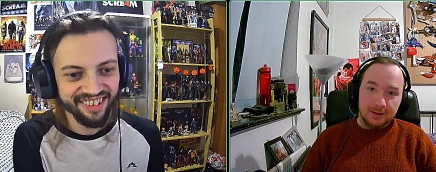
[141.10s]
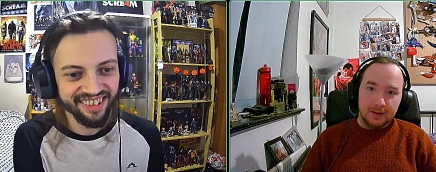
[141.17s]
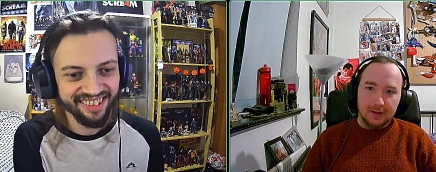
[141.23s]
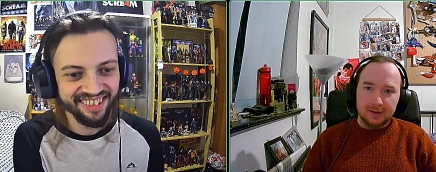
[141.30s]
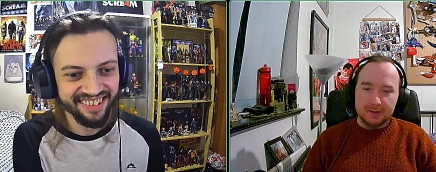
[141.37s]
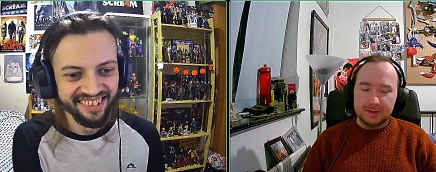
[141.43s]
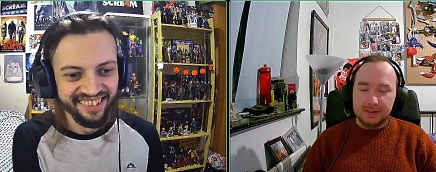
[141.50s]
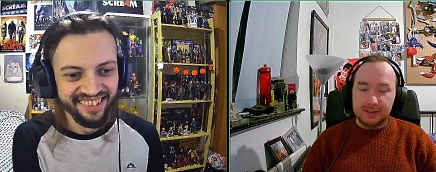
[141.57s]
Speaker 1: yeah,
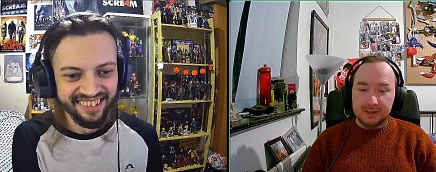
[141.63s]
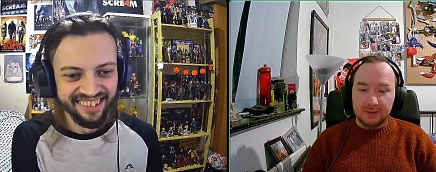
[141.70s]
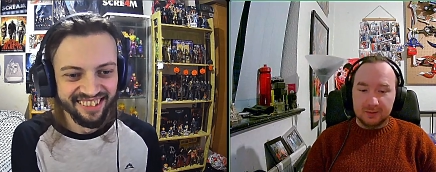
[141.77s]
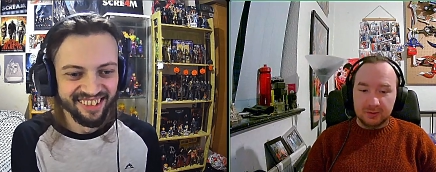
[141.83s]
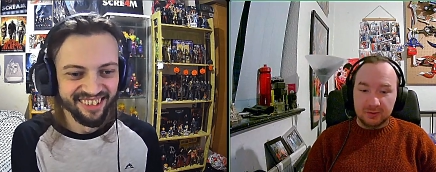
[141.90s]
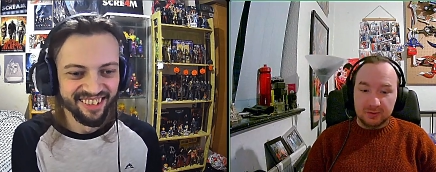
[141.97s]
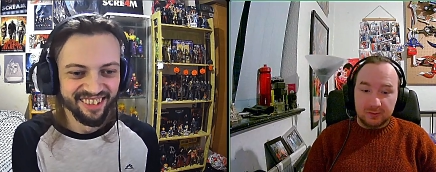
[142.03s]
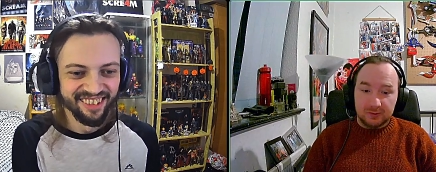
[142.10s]

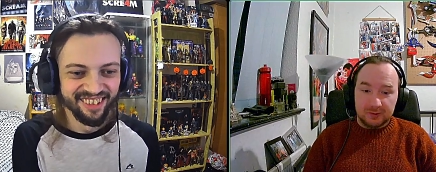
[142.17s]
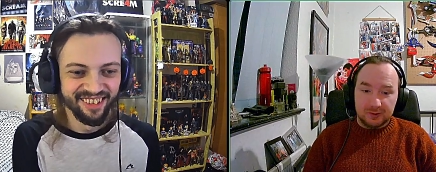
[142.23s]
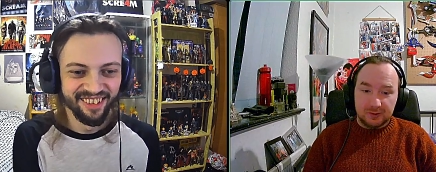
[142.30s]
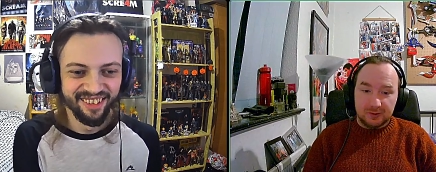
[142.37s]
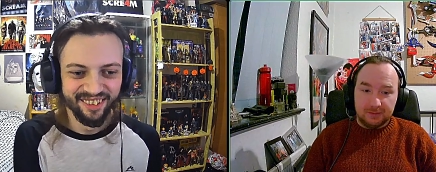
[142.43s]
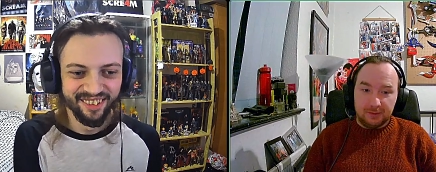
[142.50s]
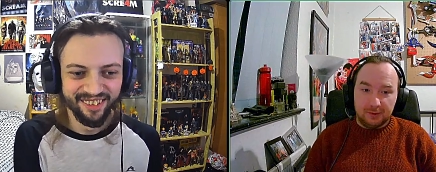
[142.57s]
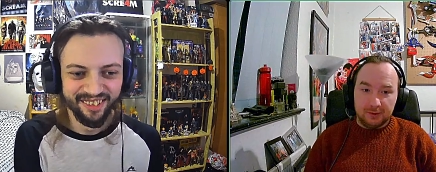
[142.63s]
it's almost gonna
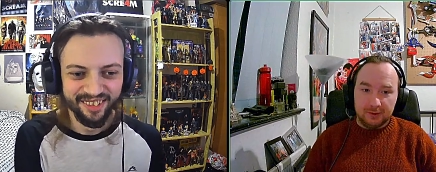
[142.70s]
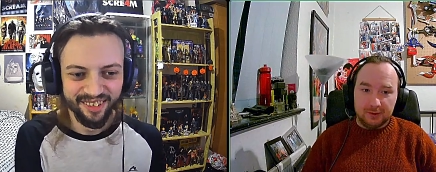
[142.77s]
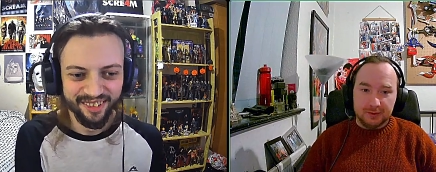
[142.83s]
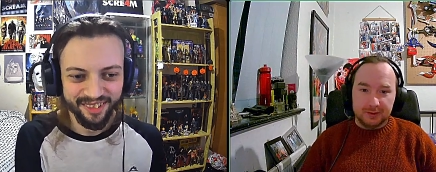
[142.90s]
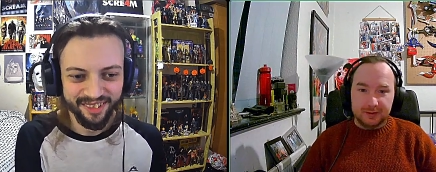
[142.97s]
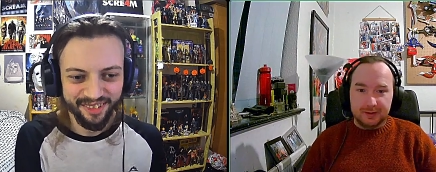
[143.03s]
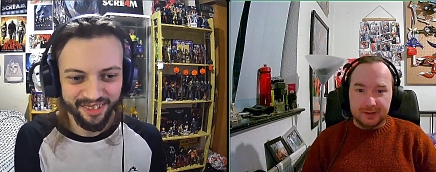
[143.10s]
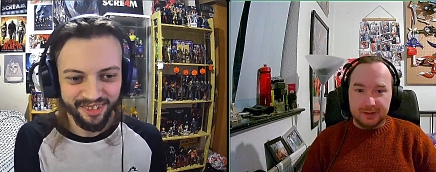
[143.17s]
bulldoze it.
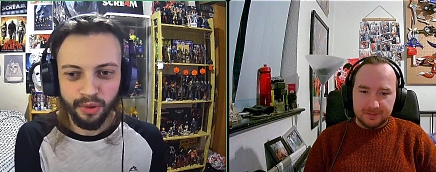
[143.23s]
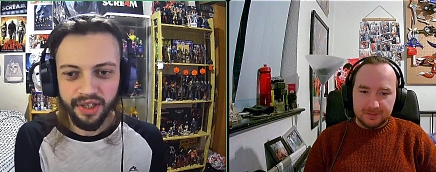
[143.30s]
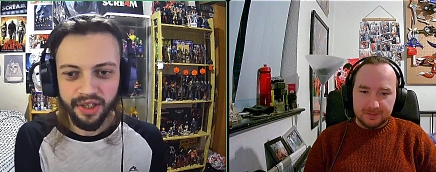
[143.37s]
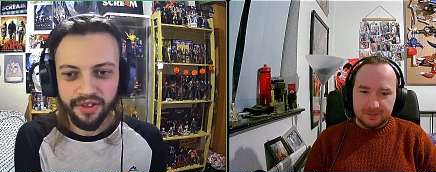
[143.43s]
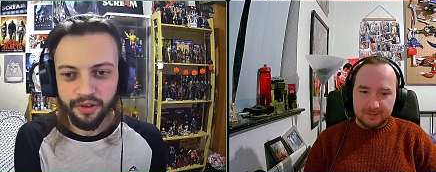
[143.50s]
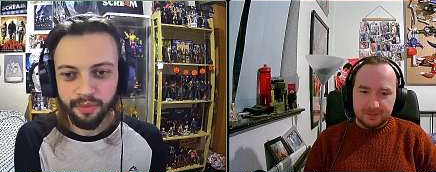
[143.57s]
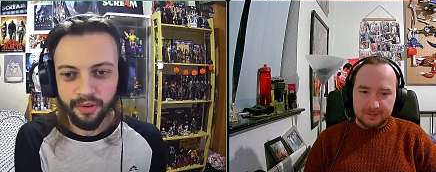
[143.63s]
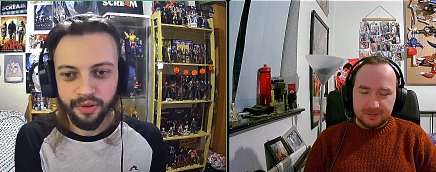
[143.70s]
Speaker 2: She
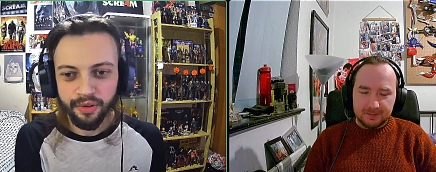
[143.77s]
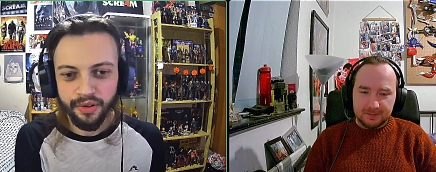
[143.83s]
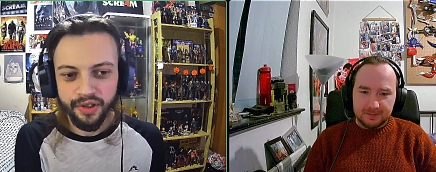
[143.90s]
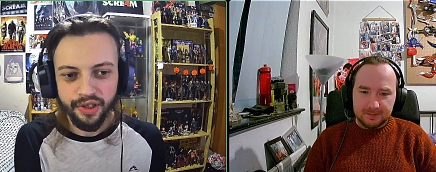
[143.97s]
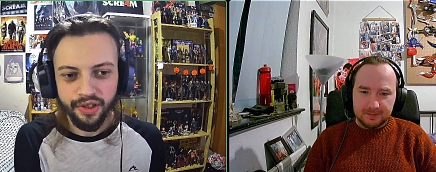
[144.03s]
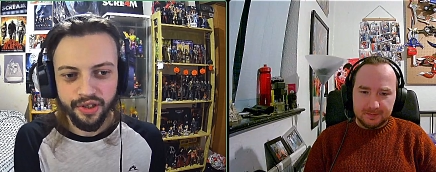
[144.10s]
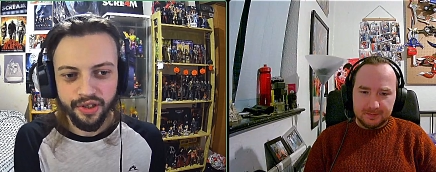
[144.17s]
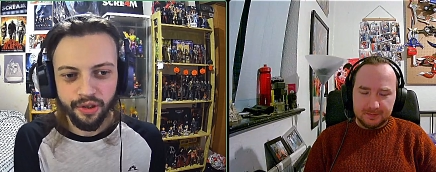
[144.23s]
wakes up, doesn't
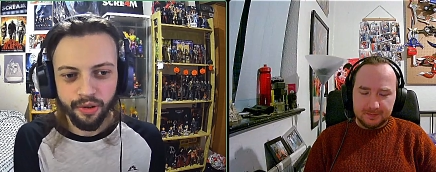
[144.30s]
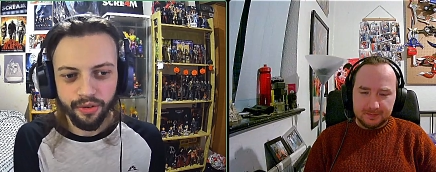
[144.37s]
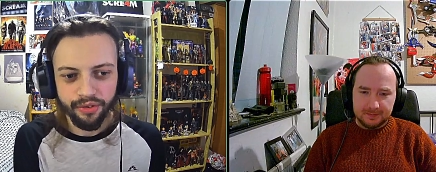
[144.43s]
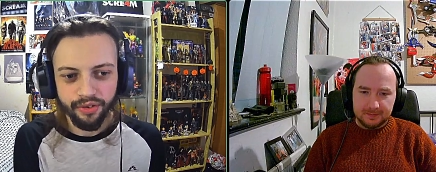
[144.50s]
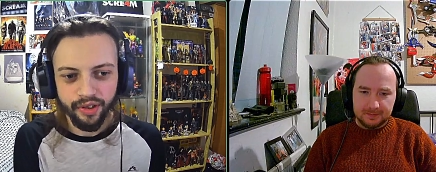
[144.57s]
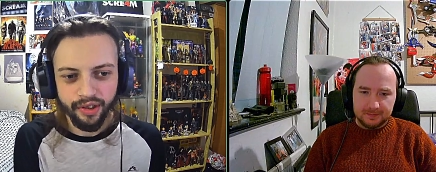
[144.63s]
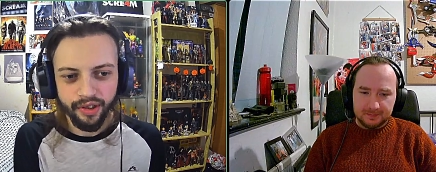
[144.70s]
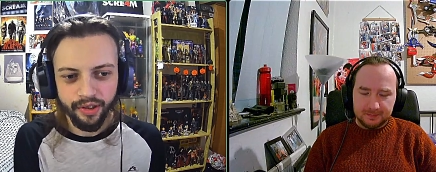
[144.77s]
she? And she
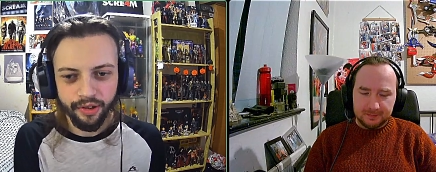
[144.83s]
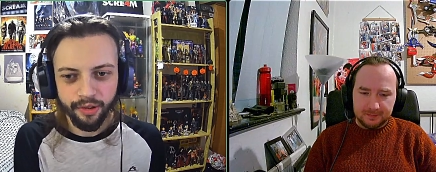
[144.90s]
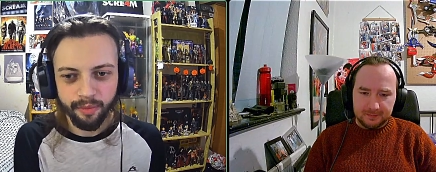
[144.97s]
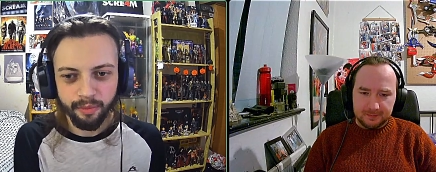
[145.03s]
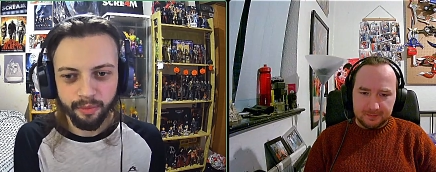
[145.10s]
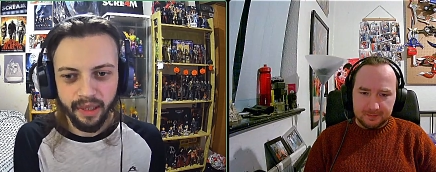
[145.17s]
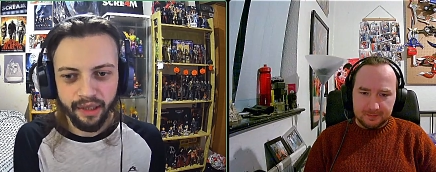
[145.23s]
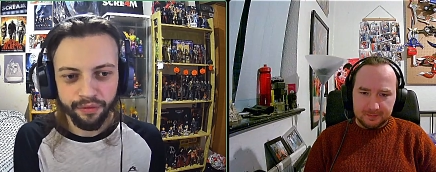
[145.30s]
goes to the
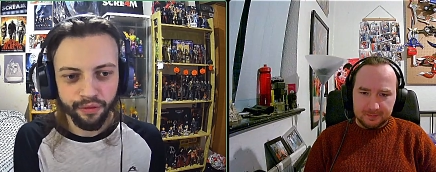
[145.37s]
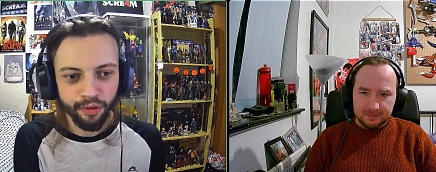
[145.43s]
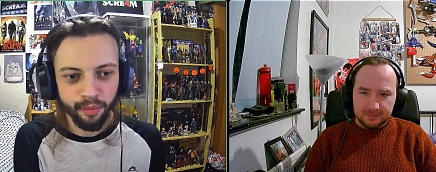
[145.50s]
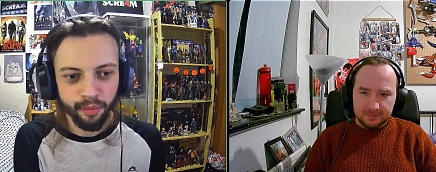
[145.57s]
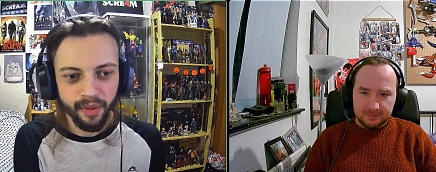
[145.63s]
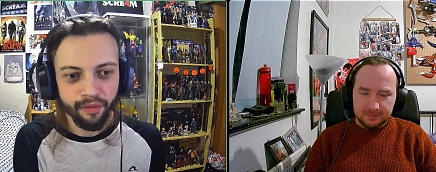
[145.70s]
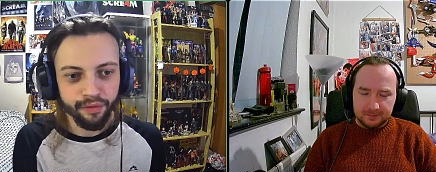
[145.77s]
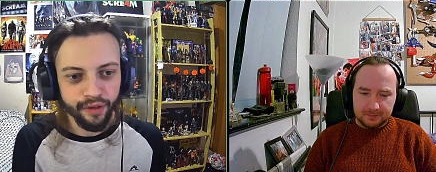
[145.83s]
um,
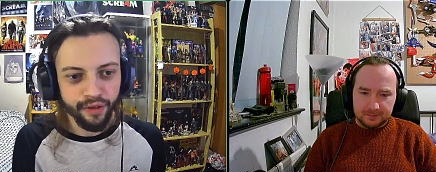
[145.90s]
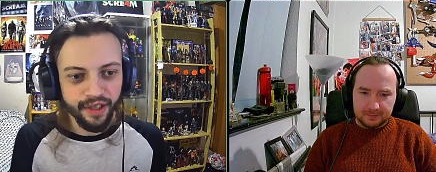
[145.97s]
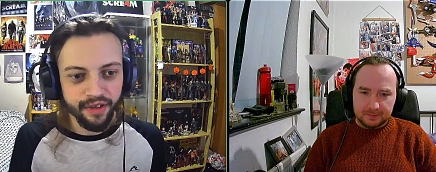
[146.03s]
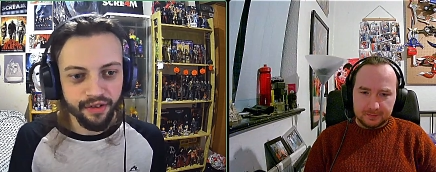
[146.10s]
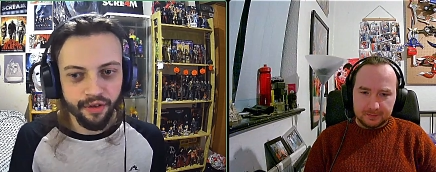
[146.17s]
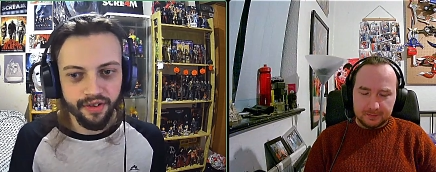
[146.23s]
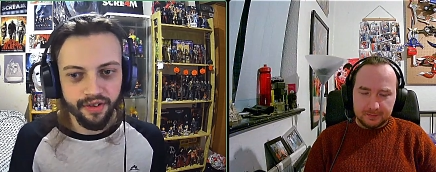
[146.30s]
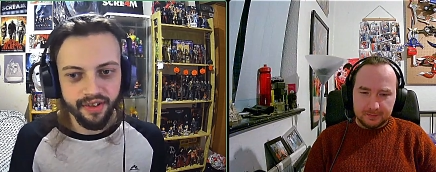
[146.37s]
bathroom, and Freddy
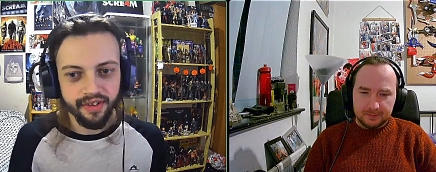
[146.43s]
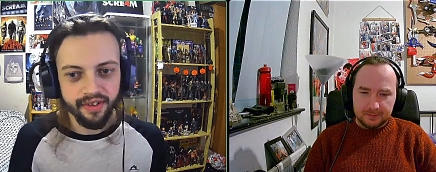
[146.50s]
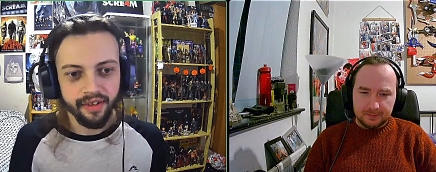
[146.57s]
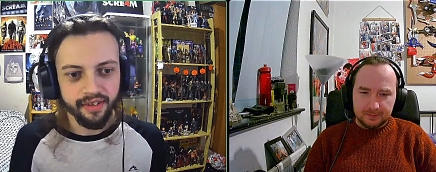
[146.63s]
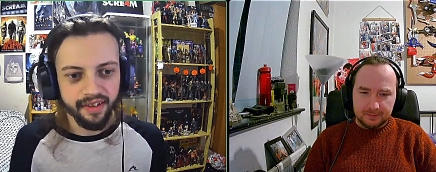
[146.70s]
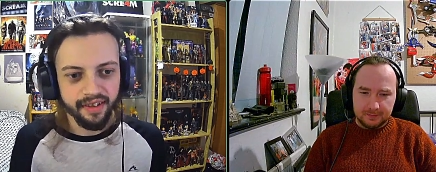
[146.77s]
turns into